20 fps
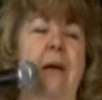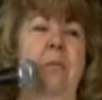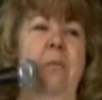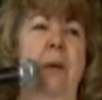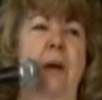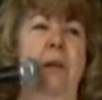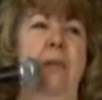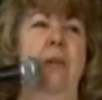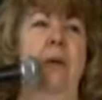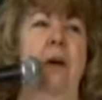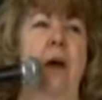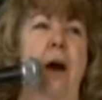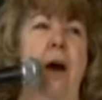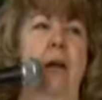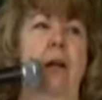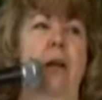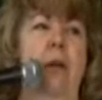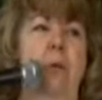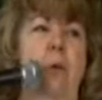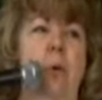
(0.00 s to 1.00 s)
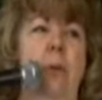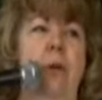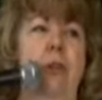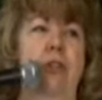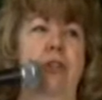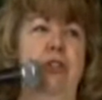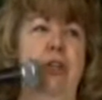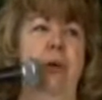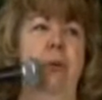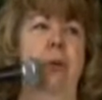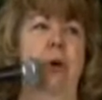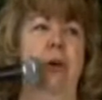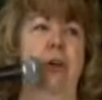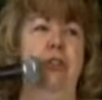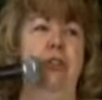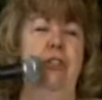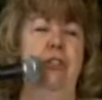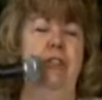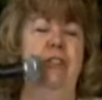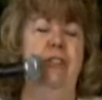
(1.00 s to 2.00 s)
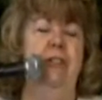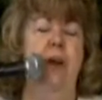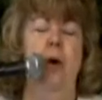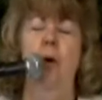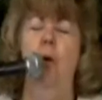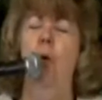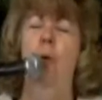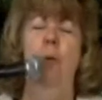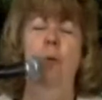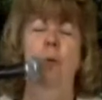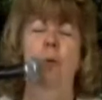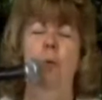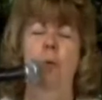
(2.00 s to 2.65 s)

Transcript: Being the godly woman that she was, she said, Oh,